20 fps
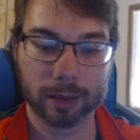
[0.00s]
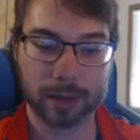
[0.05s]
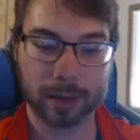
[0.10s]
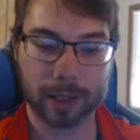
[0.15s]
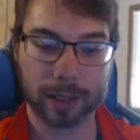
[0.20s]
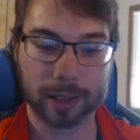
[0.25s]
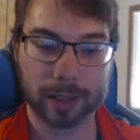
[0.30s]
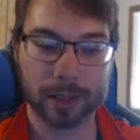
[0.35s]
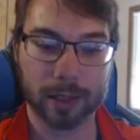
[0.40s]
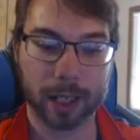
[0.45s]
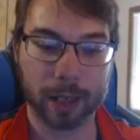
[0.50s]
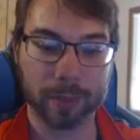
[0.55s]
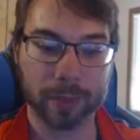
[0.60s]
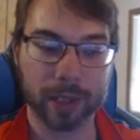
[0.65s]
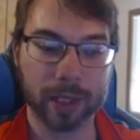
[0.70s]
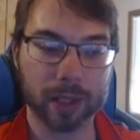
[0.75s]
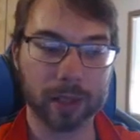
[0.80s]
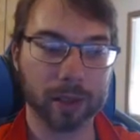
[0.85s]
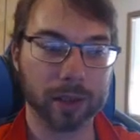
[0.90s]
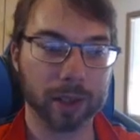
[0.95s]
second
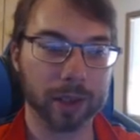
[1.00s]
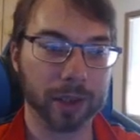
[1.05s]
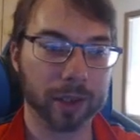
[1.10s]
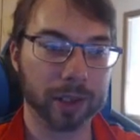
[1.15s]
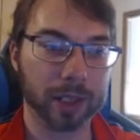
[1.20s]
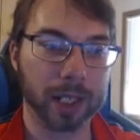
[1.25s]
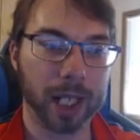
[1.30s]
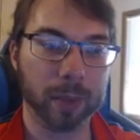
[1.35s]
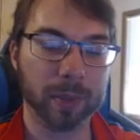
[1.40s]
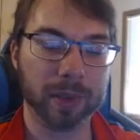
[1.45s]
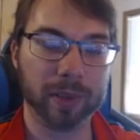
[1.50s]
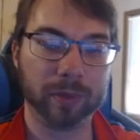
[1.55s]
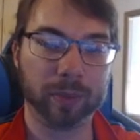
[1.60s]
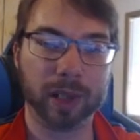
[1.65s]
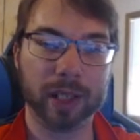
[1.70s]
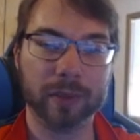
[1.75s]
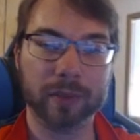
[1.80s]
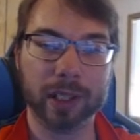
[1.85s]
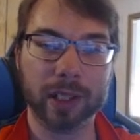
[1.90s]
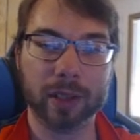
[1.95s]
copy or a third copy of
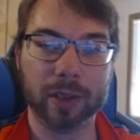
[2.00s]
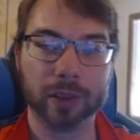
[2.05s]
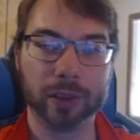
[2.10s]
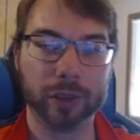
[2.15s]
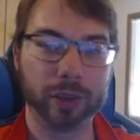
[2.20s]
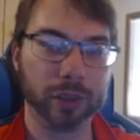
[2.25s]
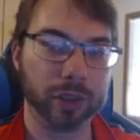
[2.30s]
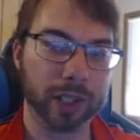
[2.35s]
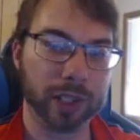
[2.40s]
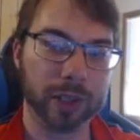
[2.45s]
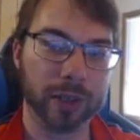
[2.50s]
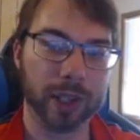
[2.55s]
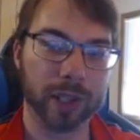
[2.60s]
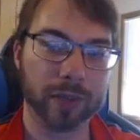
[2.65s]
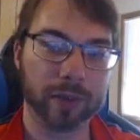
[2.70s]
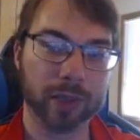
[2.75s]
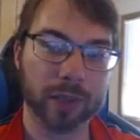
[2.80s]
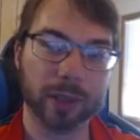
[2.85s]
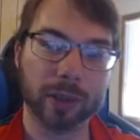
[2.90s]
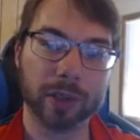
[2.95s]
Brave Neos. Usually you
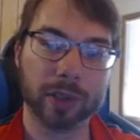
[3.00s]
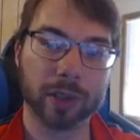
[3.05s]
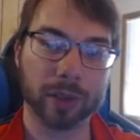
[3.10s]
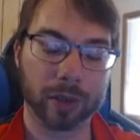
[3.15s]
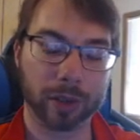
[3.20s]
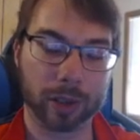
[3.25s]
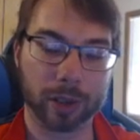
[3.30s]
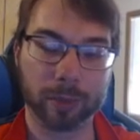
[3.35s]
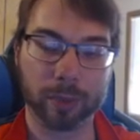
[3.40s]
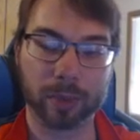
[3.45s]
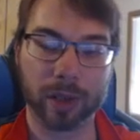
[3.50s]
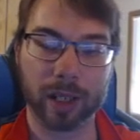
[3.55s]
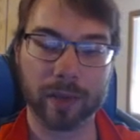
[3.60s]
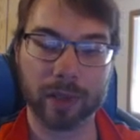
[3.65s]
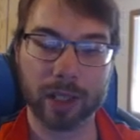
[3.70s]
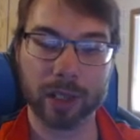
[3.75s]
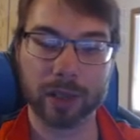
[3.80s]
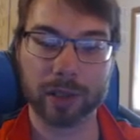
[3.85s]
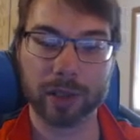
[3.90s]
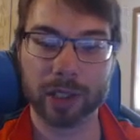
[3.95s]
never use your third Brave
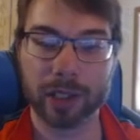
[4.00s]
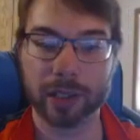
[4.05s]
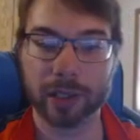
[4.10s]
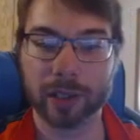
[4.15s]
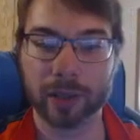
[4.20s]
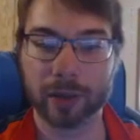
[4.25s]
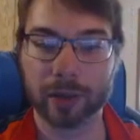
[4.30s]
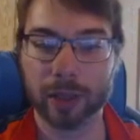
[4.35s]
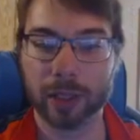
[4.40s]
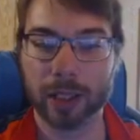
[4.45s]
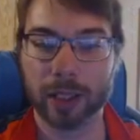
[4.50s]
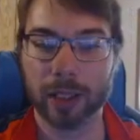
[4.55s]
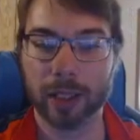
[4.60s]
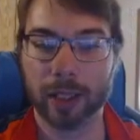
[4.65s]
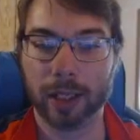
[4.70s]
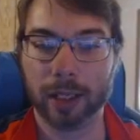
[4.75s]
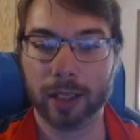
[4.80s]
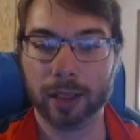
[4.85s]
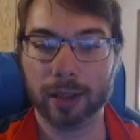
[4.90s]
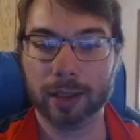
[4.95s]
Neoses, so
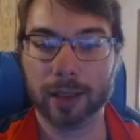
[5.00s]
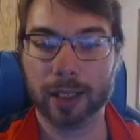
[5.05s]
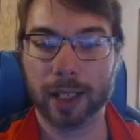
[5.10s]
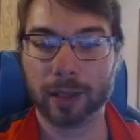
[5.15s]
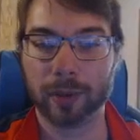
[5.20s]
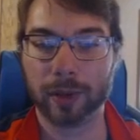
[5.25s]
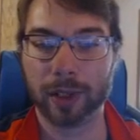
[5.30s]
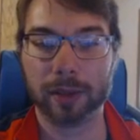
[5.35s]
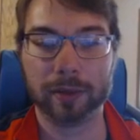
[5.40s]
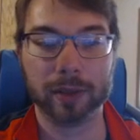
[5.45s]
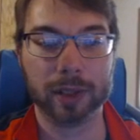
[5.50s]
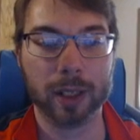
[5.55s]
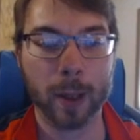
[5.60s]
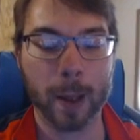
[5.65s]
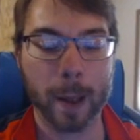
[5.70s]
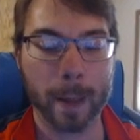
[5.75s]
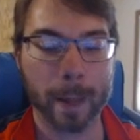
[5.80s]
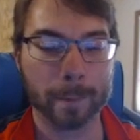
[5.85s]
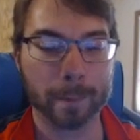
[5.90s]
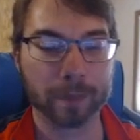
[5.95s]
it's kind of whatever.
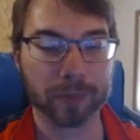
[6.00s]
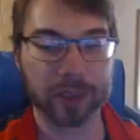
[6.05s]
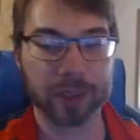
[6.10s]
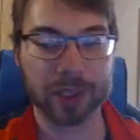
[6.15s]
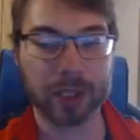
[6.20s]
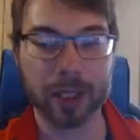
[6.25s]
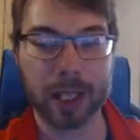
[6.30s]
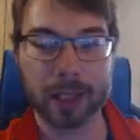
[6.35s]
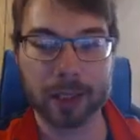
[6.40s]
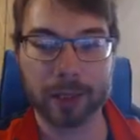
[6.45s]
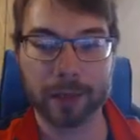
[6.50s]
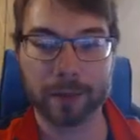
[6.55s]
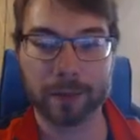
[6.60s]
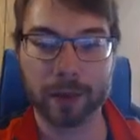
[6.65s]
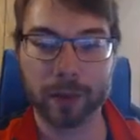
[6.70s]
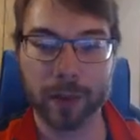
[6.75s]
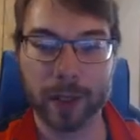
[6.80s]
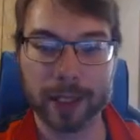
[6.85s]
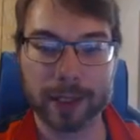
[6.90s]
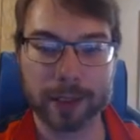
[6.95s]
There's a lot of
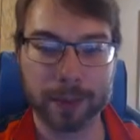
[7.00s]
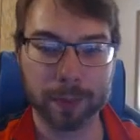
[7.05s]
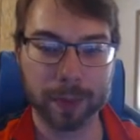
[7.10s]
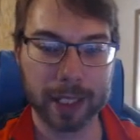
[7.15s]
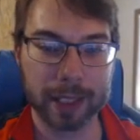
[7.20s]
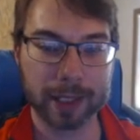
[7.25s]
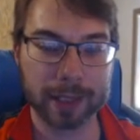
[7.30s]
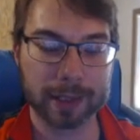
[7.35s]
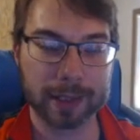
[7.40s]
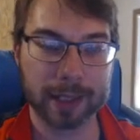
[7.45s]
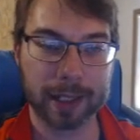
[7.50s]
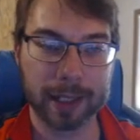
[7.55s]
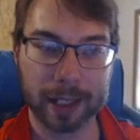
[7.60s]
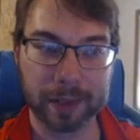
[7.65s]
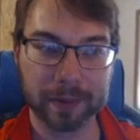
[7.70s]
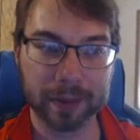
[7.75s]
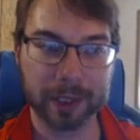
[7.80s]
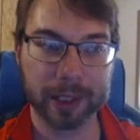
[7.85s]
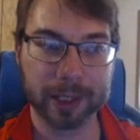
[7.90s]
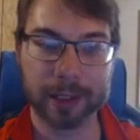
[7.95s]
different ways to play this deck.
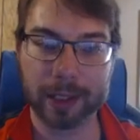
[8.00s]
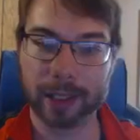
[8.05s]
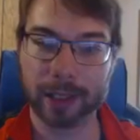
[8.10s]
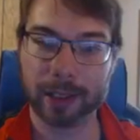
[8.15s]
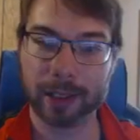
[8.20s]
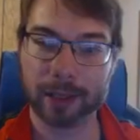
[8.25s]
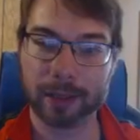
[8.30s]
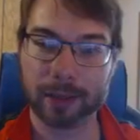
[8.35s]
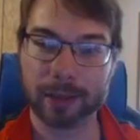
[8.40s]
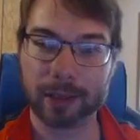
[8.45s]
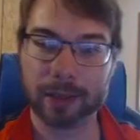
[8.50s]
I've seen like